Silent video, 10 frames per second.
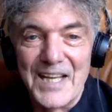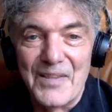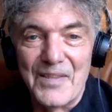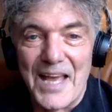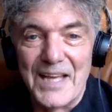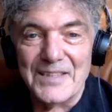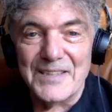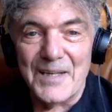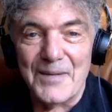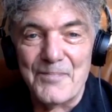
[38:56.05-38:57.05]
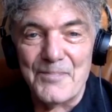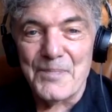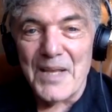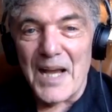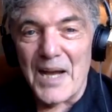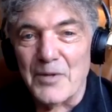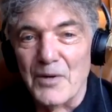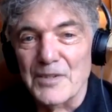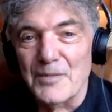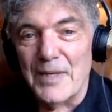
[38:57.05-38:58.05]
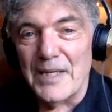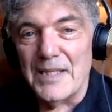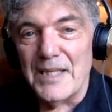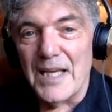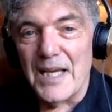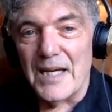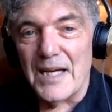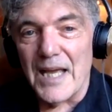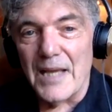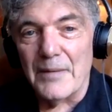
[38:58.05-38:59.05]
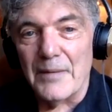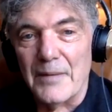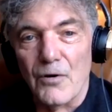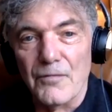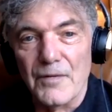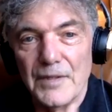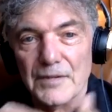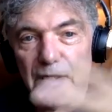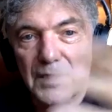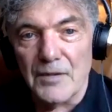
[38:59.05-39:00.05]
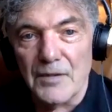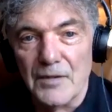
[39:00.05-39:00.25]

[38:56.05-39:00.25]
that I'm going to be able to offer this.